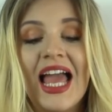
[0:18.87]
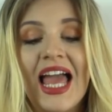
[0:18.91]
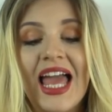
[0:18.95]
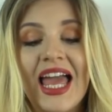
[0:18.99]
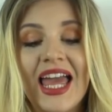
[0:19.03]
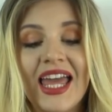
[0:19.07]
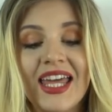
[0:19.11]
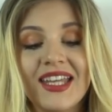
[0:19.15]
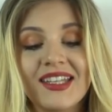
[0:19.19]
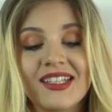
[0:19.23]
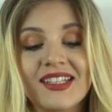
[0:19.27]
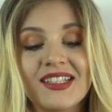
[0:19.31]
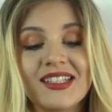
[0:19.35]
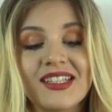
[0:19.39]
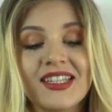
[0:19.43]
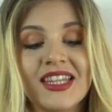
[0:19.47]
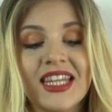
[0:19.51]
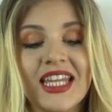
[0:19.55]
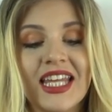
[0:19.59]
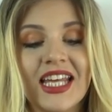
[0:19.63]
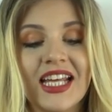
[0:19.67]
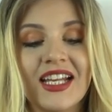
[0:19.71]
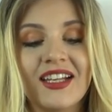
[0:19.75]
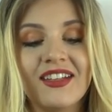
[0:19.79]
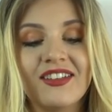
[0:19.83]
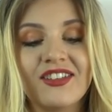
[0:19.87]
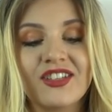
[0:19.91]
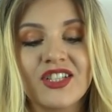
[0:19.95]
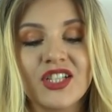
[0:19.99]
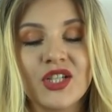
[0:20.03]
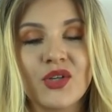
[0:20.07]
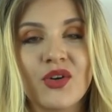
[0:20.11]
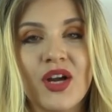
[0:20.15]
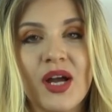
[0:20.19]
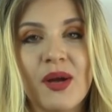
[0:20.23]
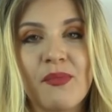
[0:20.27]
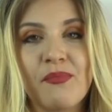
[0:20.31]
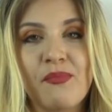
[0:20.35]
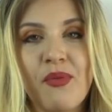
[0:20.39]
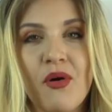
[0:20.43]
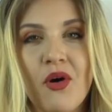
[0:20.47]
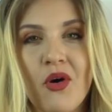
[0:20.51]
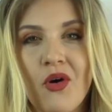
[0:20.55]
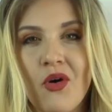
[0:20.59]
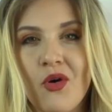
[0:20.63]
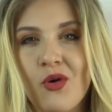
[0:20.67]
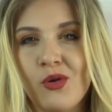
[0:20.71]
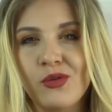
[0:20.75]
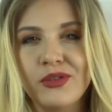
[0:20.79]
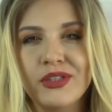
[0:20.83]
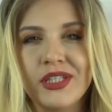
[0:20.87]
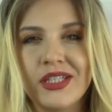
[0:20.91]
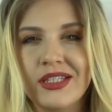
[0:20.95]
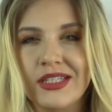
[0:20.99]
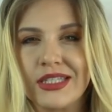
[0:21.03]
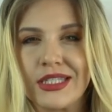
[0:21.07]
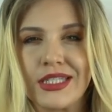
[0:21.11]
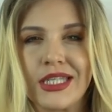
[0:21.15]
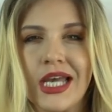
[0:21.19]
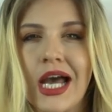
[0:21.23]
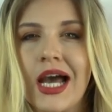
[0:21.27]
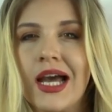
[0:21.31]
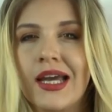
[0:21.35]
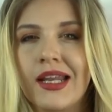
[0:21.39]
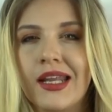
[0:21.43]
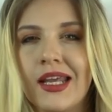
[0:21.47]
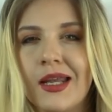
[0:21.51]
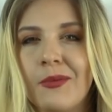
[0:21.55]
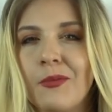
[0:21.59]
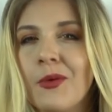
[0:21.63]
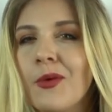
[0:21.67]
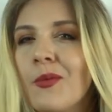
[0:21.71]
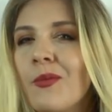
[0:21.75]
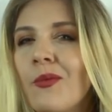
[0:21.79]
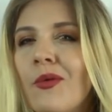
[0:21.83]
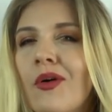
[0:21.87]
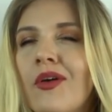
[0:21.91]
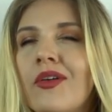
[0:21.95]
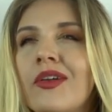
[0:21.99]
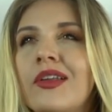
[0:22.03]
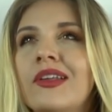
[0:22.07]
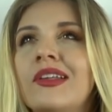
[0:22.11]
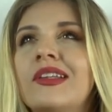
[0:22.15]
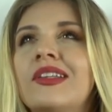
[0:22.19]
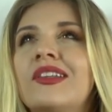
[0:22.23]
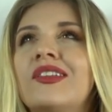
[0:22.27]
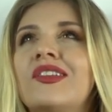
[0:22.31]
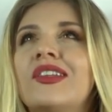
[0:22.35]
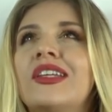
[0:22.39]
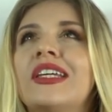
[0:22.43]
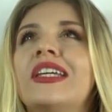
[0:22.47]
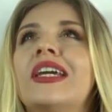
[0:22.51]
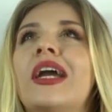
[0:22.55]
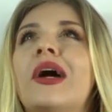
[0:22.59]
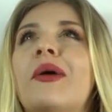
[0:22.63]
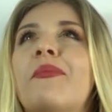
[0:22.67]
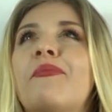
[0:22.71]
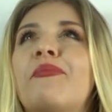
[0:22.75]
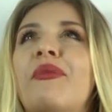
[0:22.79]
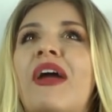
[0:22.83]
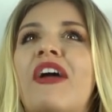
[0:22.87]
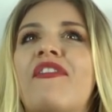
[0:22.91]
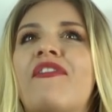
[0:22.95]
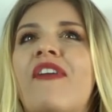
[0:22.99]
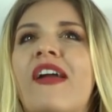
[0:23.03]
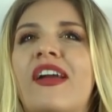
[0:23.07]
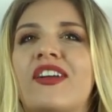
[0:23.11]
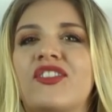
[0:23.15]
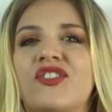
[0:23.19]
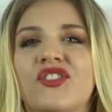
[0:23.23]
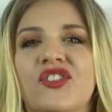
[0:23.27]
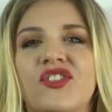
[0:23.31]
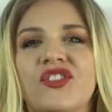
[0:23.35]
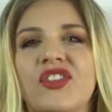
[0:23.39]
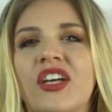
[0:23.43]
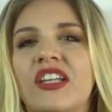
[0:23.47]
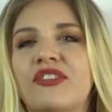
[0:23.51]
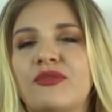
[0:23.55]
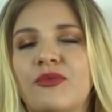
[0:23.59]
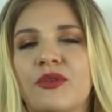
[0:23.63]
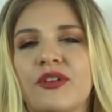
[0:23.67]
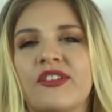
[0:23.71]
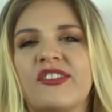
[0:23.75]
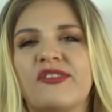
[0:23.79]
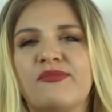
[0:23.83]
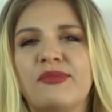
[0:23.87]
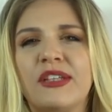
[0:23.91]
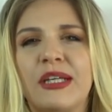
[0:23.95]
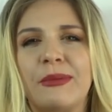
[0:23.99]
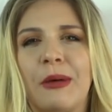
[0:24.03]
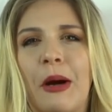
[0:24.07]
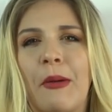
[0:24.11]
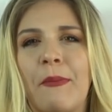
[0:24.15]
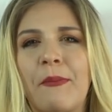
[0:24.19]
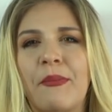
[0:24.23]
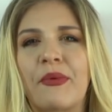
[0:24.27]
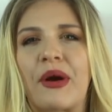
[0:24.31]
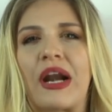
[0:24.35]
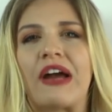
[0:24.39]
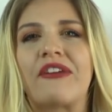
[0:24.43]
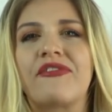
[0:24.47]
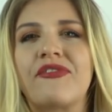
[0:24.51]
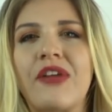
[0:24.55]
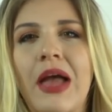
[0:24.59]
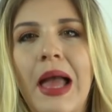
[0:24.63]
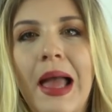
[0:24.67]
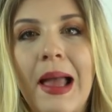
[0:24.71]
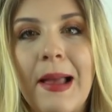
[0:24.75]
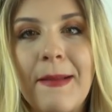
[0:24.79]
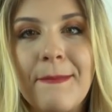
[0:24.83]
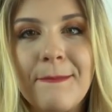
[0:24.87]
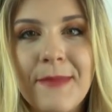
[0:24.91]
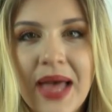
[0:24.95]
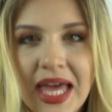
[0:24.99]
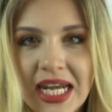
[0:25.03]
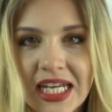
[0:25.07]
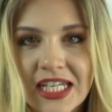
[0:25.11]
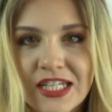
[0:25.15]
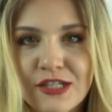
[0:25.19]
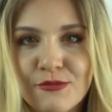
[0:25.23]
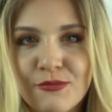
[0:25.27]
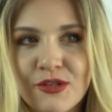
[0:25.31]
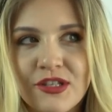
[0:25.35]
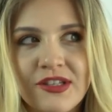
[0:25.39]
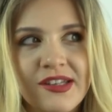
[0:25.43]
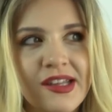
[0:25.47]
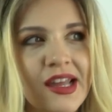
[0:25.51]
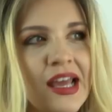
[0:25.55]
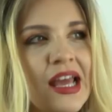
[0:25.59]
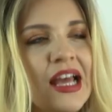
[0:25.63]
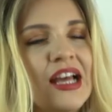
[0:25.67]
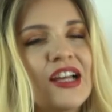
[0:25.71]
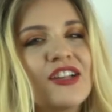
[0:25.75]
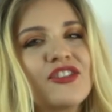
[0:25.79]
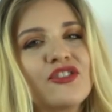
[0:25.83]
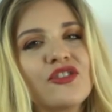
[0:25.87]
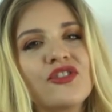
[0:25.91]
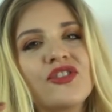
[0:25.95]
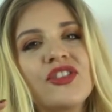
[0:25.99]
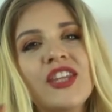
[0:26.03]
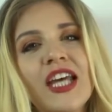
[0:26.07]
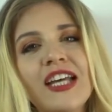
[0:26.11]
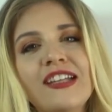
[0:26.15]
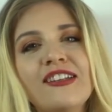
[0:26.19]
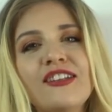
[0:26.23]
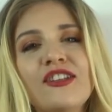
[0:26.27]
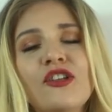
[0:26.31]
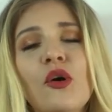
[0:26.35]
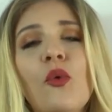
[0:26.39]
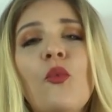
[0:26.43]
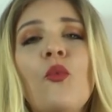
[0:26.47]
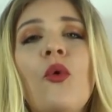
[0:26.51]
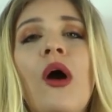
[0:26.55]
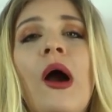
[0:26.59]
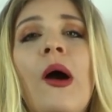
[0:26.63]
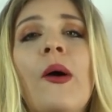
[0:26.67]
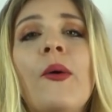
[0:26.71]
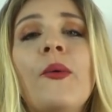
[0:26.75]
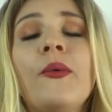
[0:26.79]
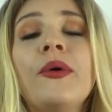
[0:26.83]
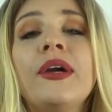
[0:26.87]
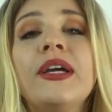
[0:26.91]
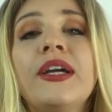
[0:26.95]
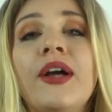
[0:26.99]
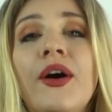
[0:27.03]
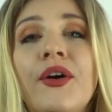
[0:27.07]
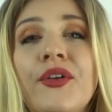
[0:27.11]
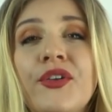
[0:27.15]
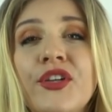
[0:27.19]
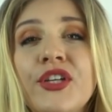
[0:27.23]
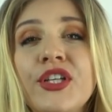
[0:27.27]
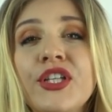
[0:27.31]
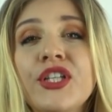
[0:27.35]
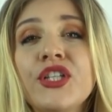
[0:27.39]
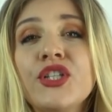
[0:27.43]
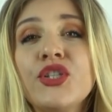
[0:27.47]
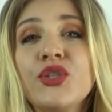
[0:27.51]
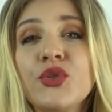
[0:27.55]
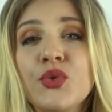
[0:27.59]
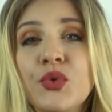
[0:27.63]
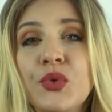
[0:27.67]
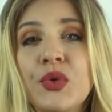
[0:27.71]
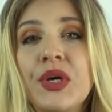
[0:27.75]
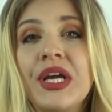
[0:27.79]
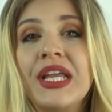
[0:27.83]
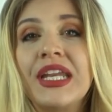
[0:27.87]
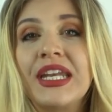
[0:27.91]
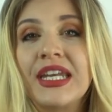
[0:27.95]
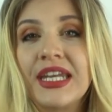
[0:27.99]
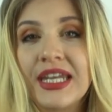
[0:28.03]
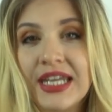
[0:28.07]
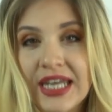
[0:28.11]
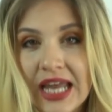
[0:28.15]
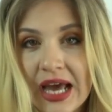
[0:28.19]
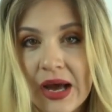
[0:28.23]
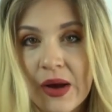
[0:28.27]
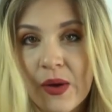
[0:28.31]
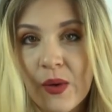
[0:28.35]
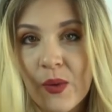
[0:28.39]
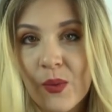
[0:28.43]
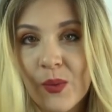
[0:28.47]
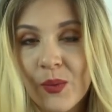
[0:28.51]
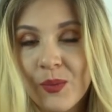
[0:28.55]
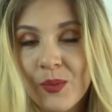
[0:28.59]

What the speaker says: And the Instagram poll decided we want to see a breath exercise, we want to speak about breath management. So that's what we're gonna do now.